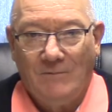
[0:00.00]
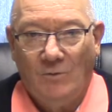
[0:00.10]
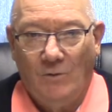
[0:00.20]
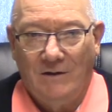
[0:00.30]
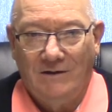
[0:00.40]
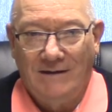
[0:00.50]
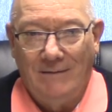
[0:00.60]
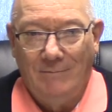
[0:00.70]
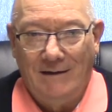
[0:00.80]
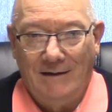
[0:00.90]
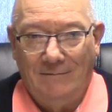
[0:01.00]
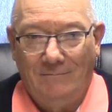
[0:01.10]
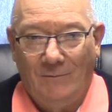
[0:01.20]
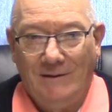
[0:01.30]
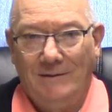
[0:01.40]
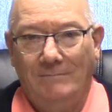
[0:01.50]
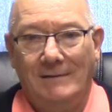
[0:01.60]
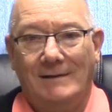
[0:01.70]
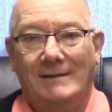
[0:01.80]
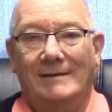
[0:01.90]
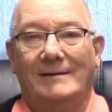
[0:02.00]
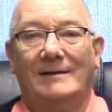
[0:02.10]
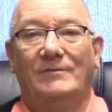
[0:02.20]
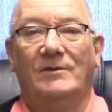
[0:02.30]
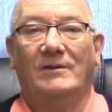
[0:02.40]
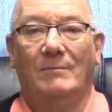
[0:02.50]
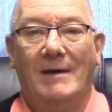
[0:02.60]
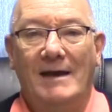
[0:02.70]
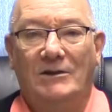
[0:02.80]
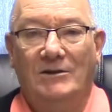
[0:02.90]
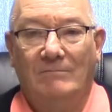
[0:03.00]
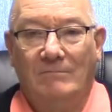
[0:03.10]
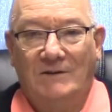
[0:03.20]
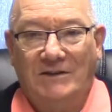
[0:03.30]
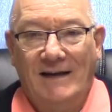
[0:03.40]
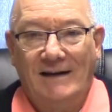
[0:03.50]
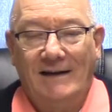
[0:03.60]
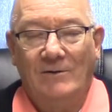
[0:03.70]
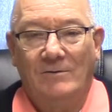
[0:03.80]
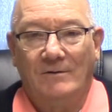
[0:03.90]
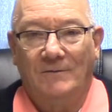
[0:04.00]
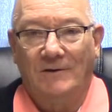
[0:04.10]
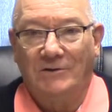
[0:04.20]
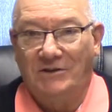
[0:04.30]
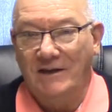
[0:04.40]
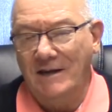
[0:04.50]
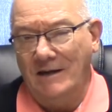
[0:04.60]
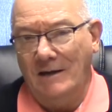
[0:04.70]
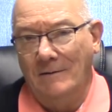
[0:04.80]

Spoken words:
What does that mean? Well, if you can imagine standing on the first tee,